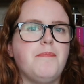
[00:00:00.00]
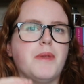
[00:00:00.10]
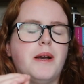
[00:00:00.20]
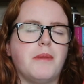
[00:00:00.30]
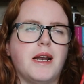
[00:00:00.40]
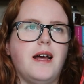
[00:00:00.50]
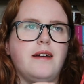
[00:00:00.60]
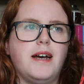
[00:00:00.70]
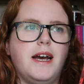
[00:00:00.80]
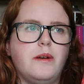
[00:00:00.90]
I'm glad
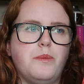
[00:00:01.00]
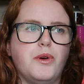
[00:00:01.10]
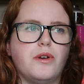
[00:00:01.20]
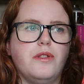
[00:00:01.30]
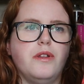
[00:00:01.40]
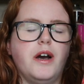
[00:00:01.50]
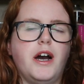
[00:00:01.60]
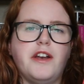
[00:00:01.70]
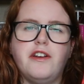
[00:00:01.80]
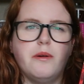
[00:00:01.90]
I had a book that
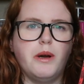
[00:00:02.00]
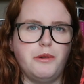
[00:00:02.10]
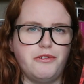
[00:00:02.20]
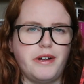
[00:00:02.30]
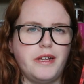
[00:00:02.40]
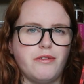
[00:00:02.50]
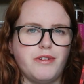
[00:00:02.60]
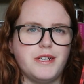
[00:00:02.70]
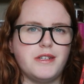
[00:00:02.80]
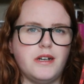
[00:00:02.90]
I knew I would rate
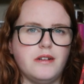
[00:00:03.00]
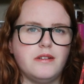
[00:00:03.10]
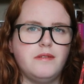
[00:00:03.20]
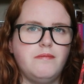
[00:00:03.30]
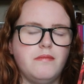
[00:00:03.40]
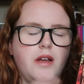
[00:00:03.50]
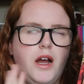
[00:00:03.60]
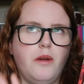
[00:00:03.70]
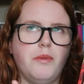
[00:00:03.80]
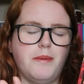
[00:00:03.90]
3 stars. I
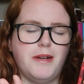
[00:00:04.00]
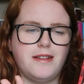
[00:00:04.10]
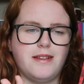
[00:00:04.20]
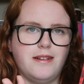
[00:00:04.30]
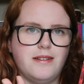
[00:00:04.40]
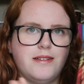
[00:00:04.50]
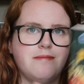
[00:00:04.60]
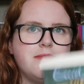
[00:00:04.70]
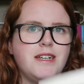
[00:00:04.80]
hope that makes sense.